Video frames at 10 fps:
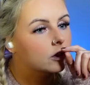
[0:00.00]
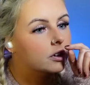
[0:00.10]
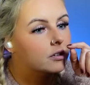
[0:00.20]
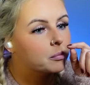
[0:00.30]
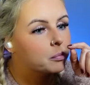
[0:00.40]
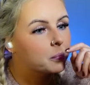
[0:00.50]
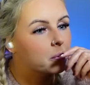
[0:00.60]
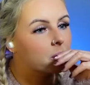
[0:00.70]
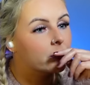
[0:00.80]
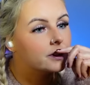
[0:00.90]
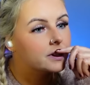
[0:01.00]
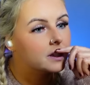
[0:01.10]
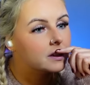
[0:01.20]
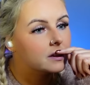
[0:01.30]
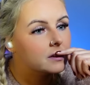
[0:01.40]
Look at their
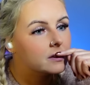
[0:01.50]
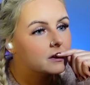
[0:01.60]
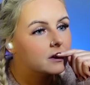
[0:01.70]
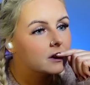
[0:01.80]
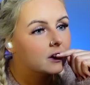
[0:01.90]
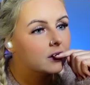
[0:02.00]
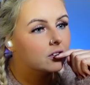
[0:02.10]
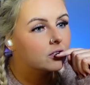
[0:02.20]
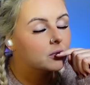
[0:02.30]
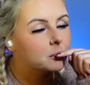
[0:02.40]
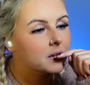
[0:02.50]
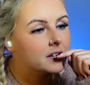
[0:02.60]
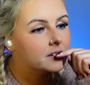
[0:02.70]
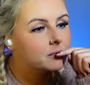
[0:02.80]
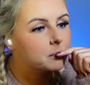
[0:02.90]
bodies. They've got
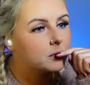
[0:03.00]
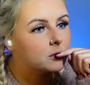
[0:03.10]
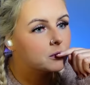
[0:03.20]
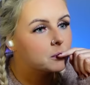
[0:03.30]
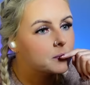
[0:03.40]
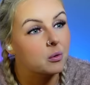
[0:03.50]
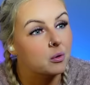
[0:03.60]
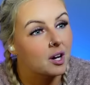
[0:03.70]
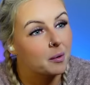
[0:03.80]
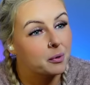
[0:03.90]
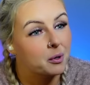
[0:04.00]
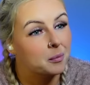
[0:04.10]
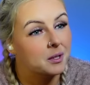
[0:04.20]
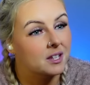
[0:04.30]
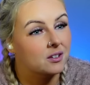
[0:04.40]
massive boobs. Oh, I
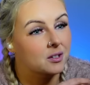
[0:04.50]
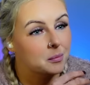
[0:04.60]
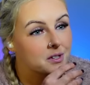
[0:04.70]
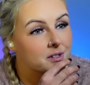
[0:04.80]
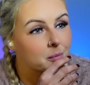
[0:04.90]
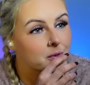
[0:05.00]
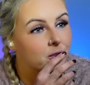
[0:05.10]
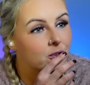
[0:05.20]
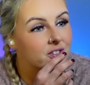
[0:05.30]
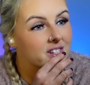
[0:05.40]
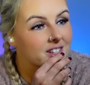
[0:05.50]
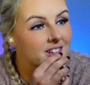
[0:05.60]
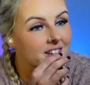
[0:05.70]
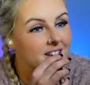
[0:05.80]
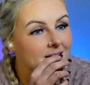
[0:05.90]
probably could have been done with not seeing
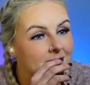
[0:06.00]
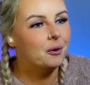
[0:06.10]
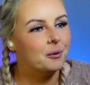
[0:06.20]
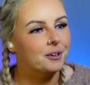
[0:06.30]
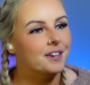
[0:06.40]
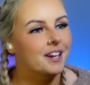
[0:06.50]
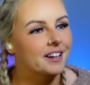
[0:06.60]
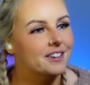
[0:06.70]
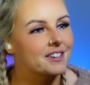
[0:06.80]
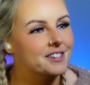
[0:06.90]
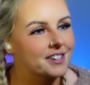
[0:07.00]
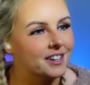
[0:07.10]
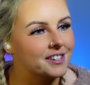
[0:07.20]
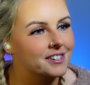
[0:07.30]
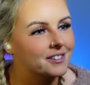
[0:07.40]
that. Oh, what the hell is
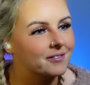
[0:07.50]
this?